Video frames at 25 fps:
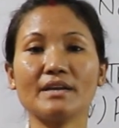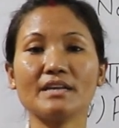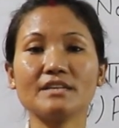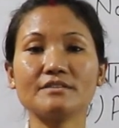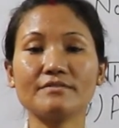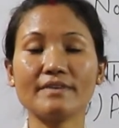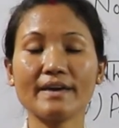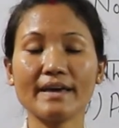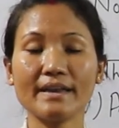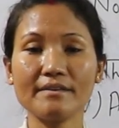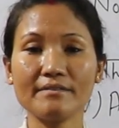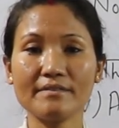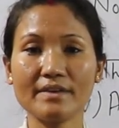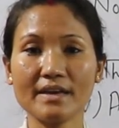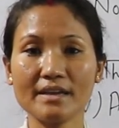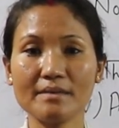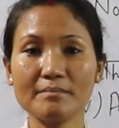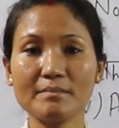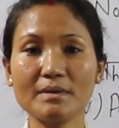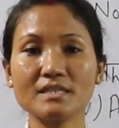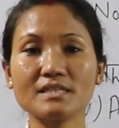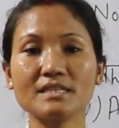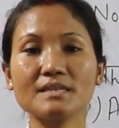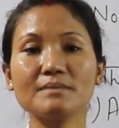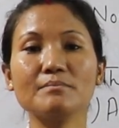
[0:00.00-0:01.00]
is very
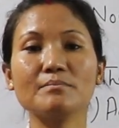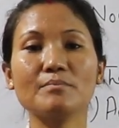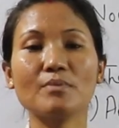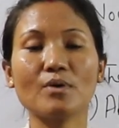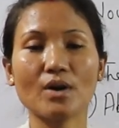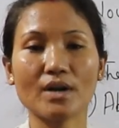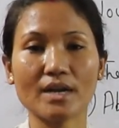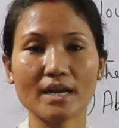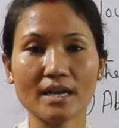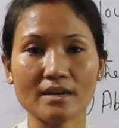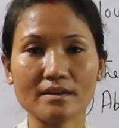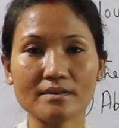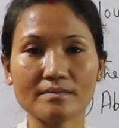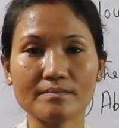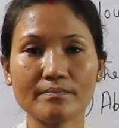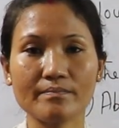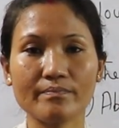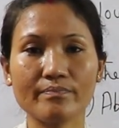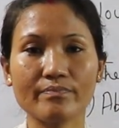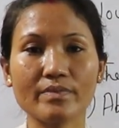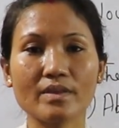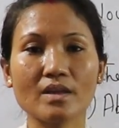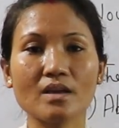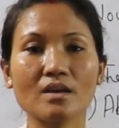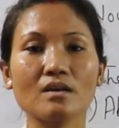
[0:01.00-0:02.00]
much important.
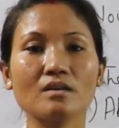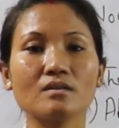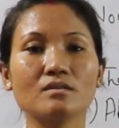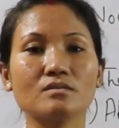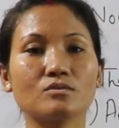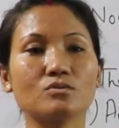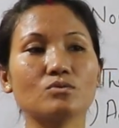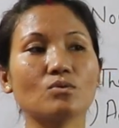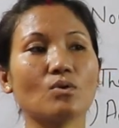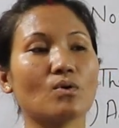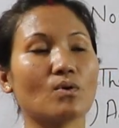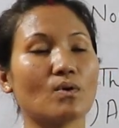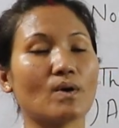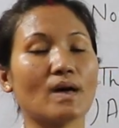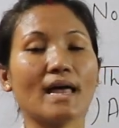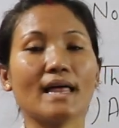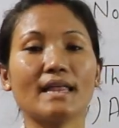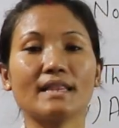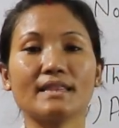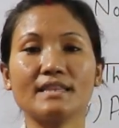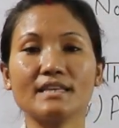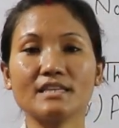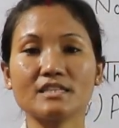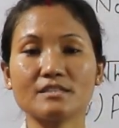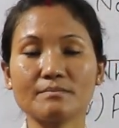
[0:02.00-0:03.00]
So
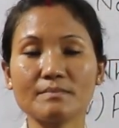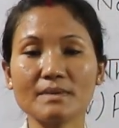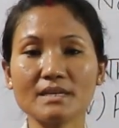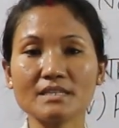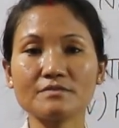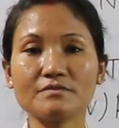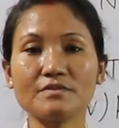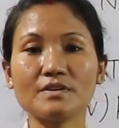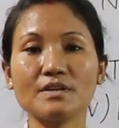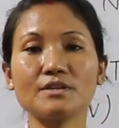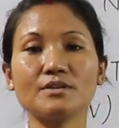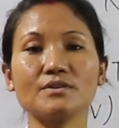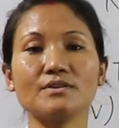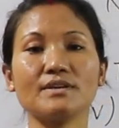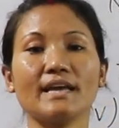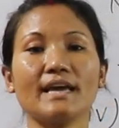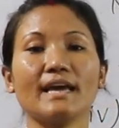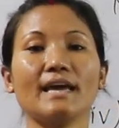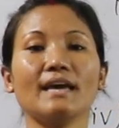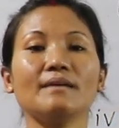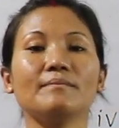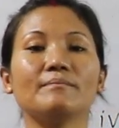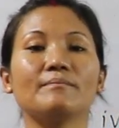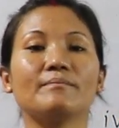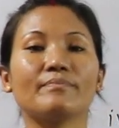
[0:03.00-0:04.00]
this much for
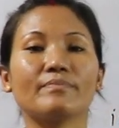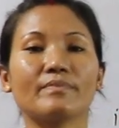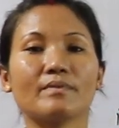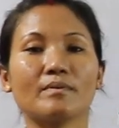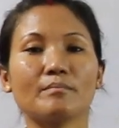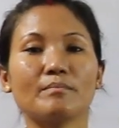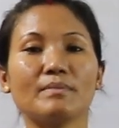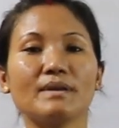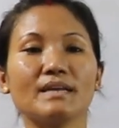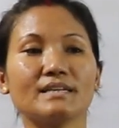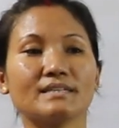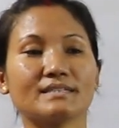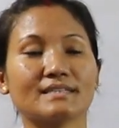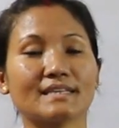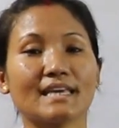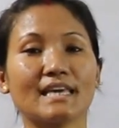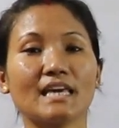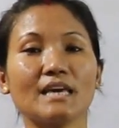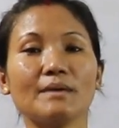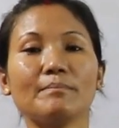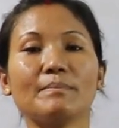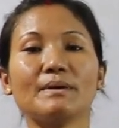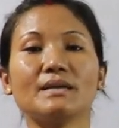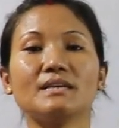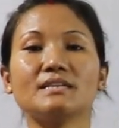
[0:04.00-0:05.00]
today. Please
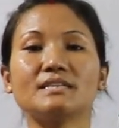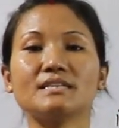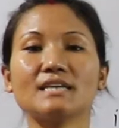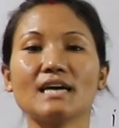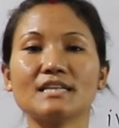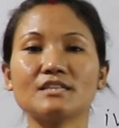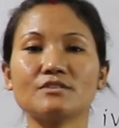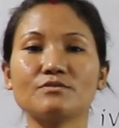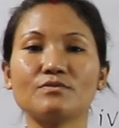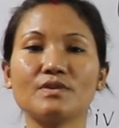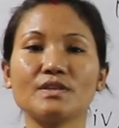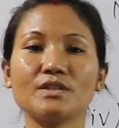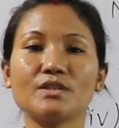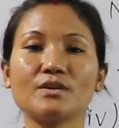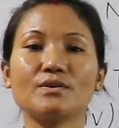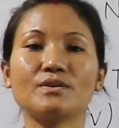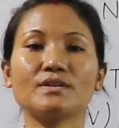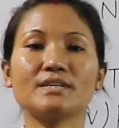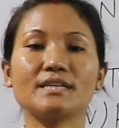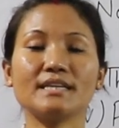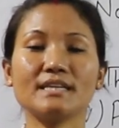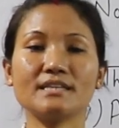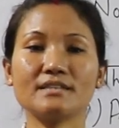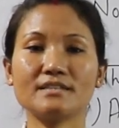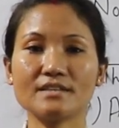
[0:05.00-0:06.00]
keep in touch with your
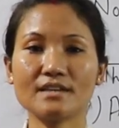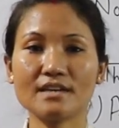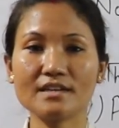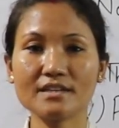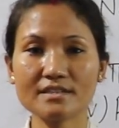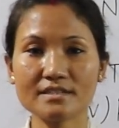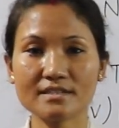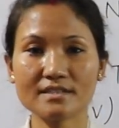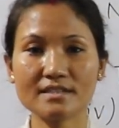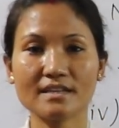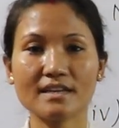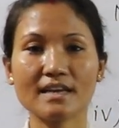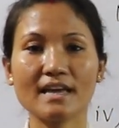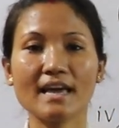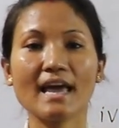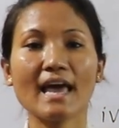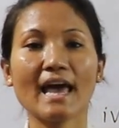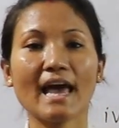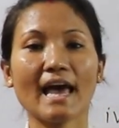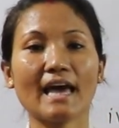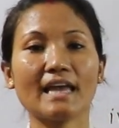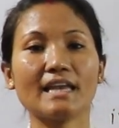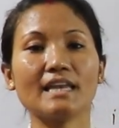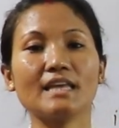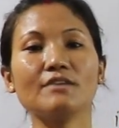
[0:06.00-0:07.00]
teachers,
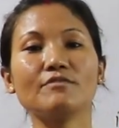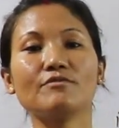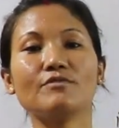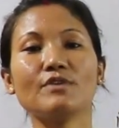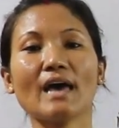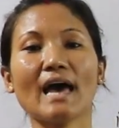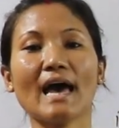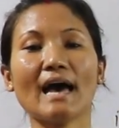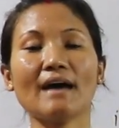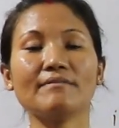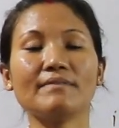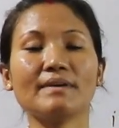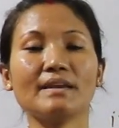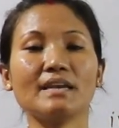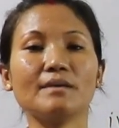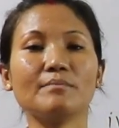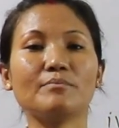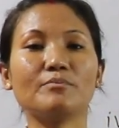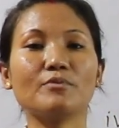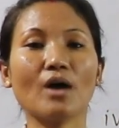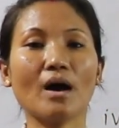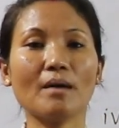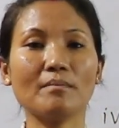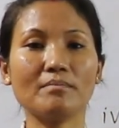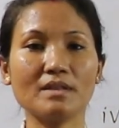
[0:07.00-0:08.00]
and if you have any
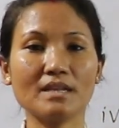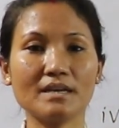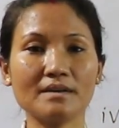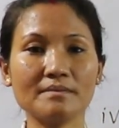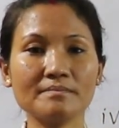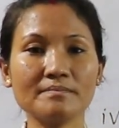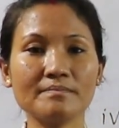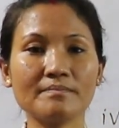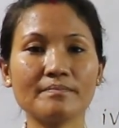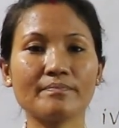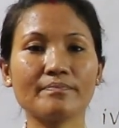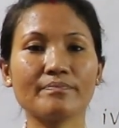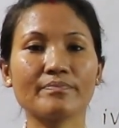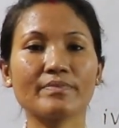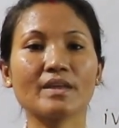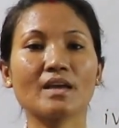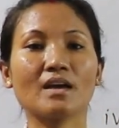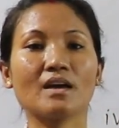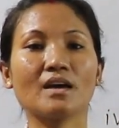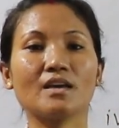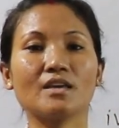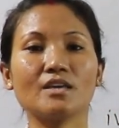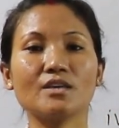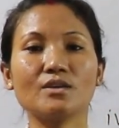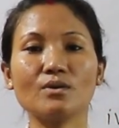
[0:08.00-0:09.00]
problem,
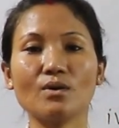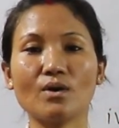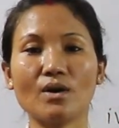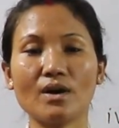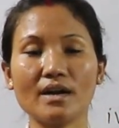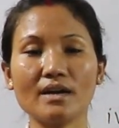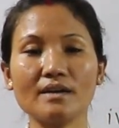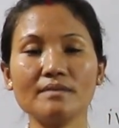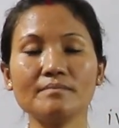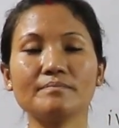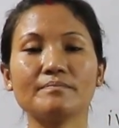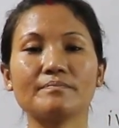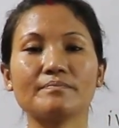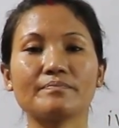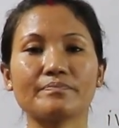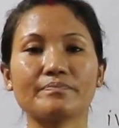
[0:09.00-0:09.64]
your